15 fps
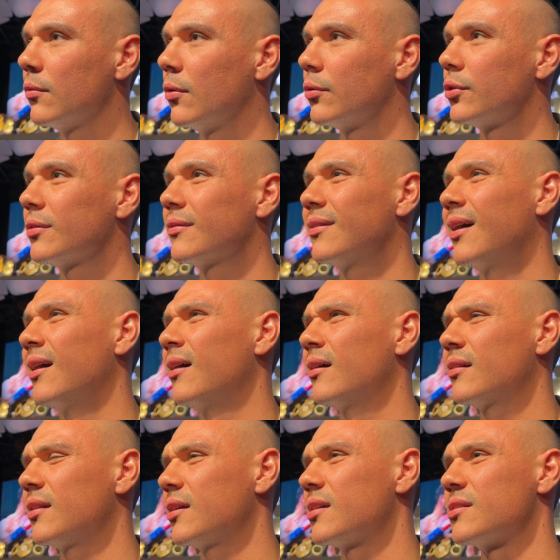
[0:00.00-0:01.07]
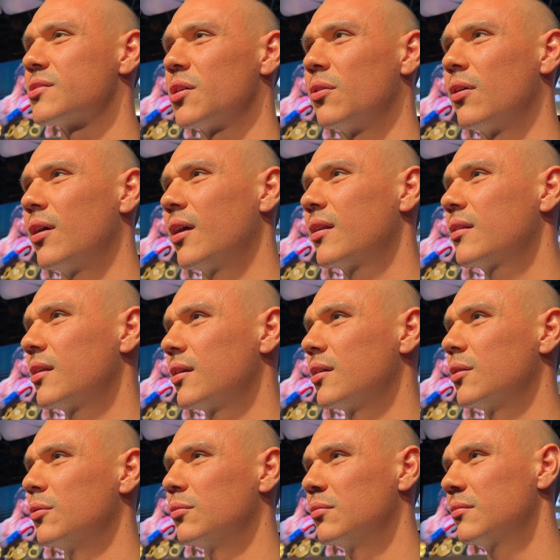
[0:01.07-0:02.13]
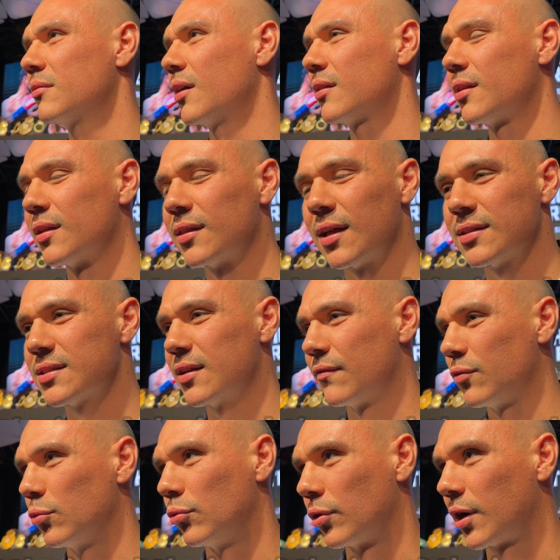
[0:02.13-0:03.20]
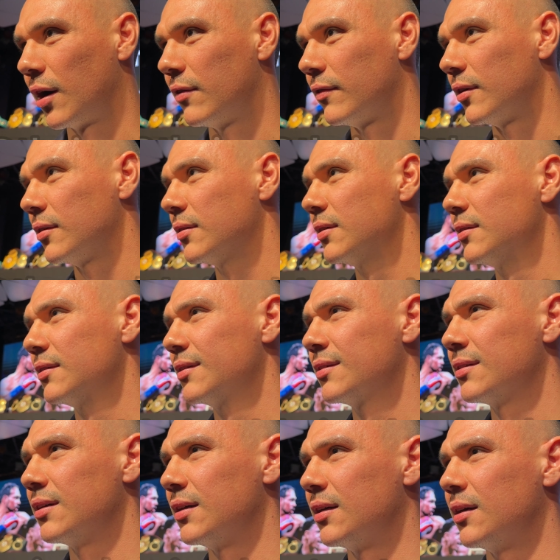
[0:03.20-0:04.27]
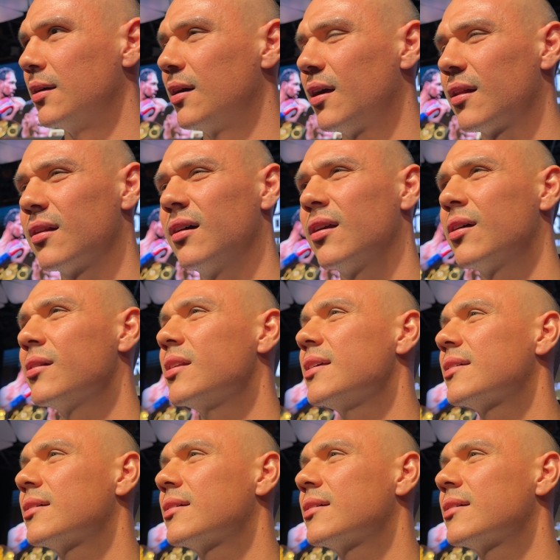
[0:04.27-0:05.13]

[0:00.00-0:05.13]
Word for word: Well, no, I think he's all right. I think he'll. I think that stuff will recover. Uh, I, I, don't think